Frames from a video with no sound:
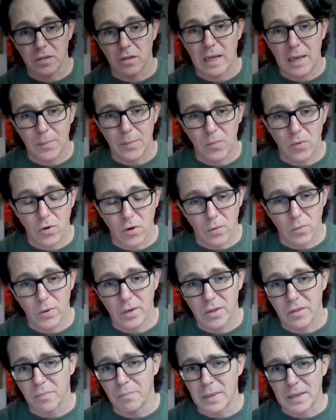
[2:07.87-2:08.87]
a lot more
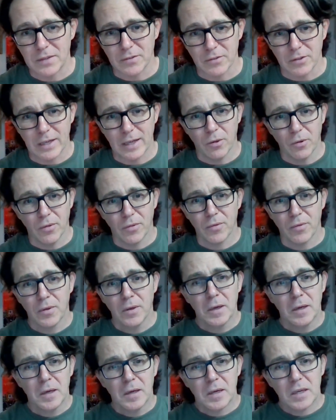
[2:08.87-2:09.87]
with mental health
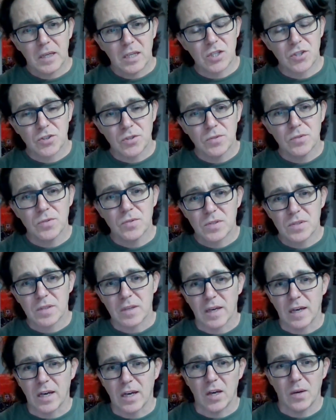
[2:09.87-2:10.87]
issues.
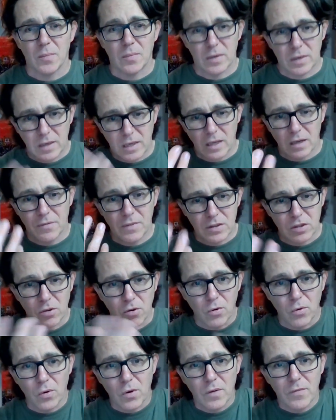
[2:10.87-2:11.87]
And kind of at the
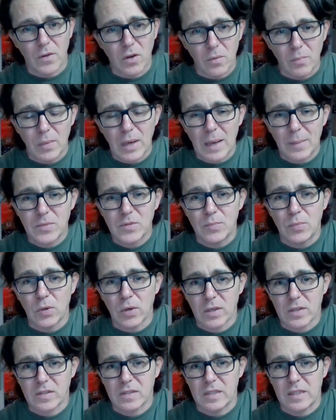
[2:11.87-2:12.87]
core of all Bob's
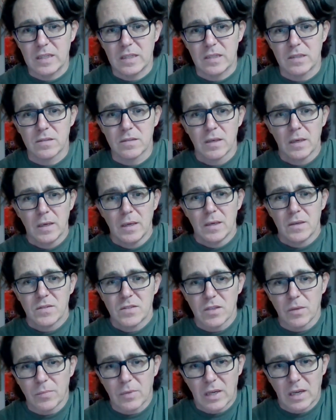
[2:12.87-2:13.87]
books is
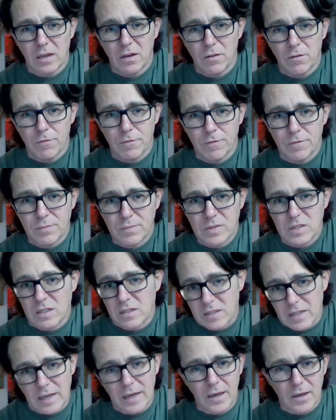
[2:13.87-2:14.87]
some kind of
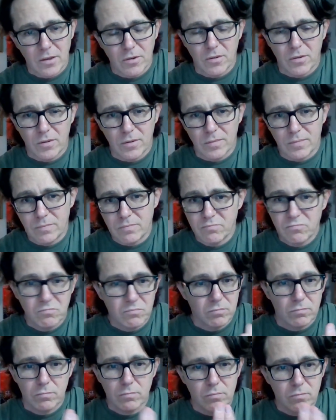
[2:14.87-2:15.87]
societal
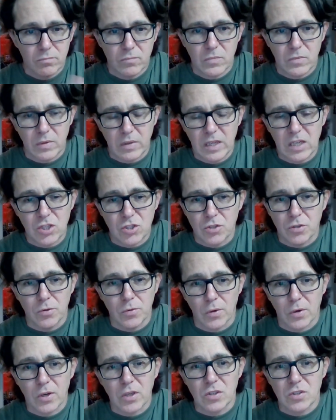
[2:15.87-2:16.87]
issue
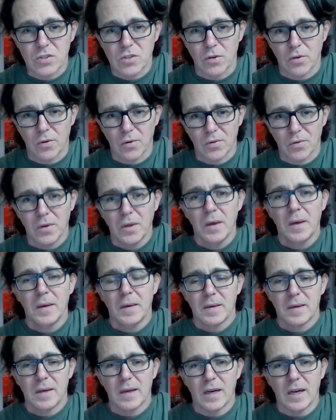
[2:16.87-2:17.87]
or concern.
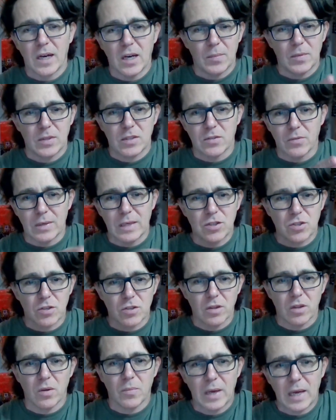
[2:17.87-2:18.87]
And so each
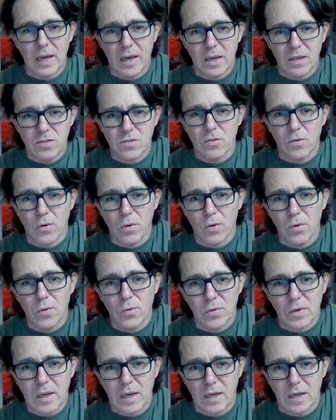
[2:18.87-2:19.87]
of them has their
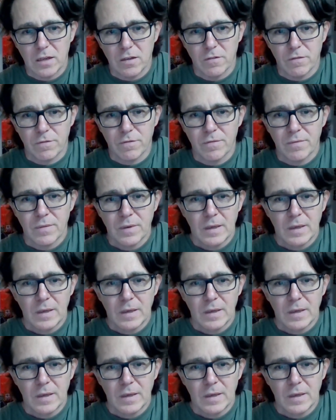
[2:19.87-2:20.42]
own kind of